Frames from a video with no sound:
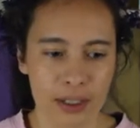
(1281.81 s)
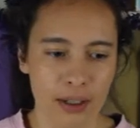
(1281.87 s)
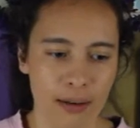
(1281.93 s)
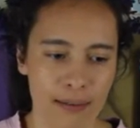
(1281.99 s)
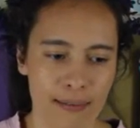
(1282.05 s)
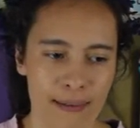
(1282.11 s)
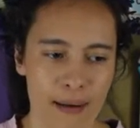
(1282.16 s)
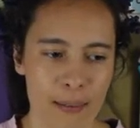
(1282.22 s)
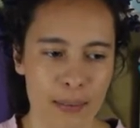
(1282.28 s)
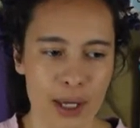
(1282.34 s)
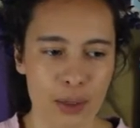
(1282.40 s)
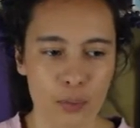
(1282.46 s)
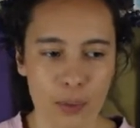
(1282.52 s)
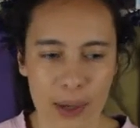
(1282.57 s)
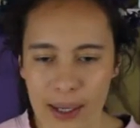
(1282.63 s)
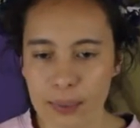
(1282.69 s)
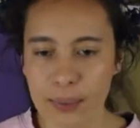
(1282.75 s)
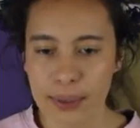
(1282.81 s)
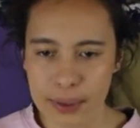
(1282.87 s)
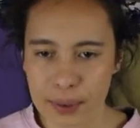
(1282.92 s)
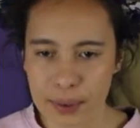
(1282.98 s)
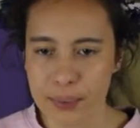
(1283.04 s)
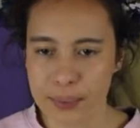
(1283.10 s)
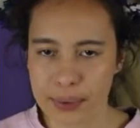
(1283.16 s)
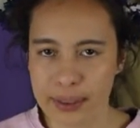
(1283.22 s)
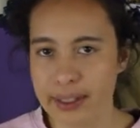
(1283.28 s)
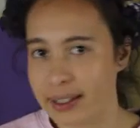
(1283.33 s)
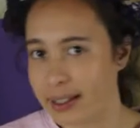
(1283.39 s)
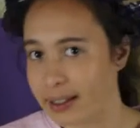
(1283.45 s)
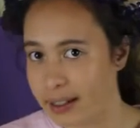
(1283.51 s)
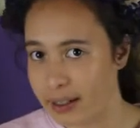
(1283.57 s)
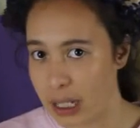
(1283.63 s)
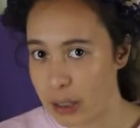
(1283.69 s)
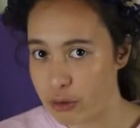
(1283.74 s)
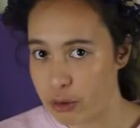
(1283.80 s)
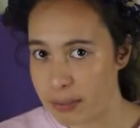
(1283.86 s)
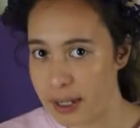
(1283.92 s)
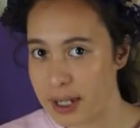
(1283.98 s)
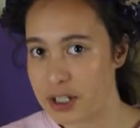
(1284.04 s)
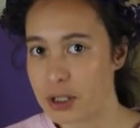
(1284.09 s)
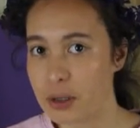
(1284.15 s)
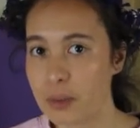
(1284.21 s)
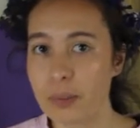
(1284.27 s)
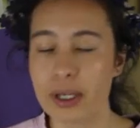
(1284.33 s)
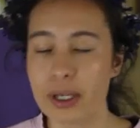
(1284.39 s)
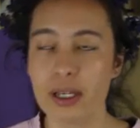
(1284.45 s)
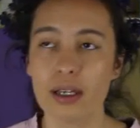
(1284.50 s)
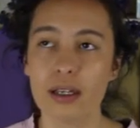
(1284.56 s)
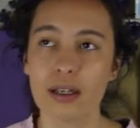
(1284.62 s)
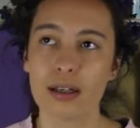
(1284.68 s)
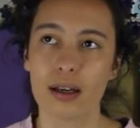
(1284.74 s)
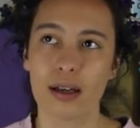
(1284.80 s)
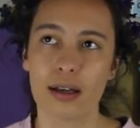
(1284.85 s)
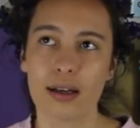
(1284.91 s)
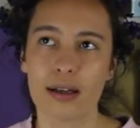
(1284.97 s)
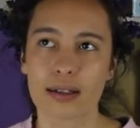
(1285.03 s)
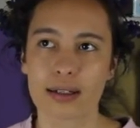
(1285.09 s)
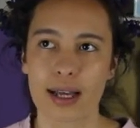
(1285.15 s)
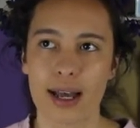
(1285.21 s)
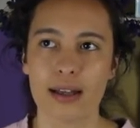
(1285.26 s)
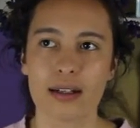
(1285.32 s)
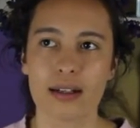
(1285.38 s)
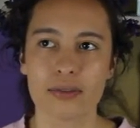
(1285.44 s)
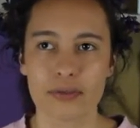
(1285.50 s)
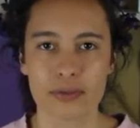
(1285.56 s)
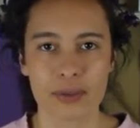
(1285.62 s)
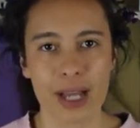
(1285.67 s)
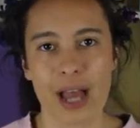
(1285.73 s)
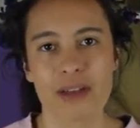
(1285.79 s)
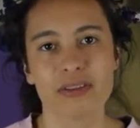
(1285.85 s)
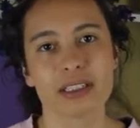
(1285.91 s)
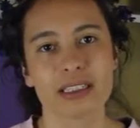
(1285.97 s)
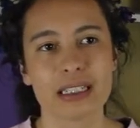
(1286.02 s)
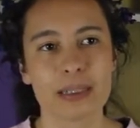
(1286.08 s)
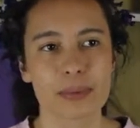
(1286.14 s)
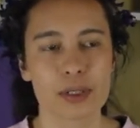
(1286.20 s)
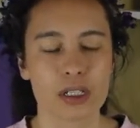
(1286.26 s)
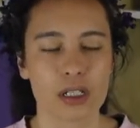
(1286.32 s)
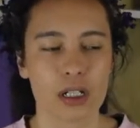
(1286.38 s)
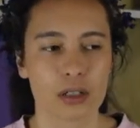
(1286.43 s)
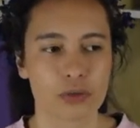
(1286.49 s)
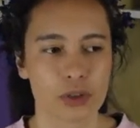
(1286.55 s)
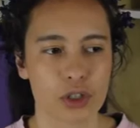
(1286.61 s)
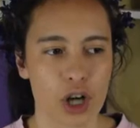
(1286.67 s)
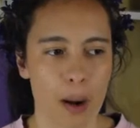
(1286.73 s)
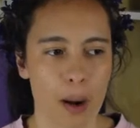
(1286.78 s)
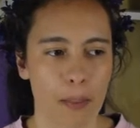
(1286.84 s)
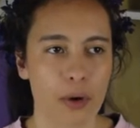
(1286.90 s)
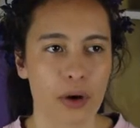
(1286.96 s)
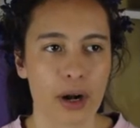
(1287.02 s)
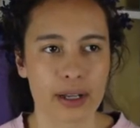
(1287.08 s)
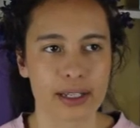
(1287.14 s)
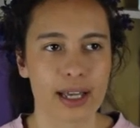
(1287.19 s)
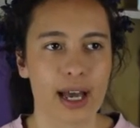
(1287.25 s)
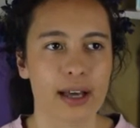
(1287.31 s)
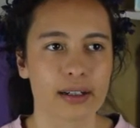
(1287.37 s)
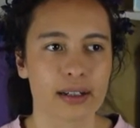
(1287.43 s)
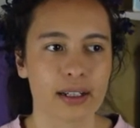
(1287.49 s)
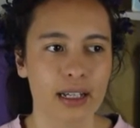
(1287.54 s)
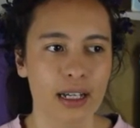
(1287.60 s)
And while we don't really get any information, we have a glimpse of Chopper again,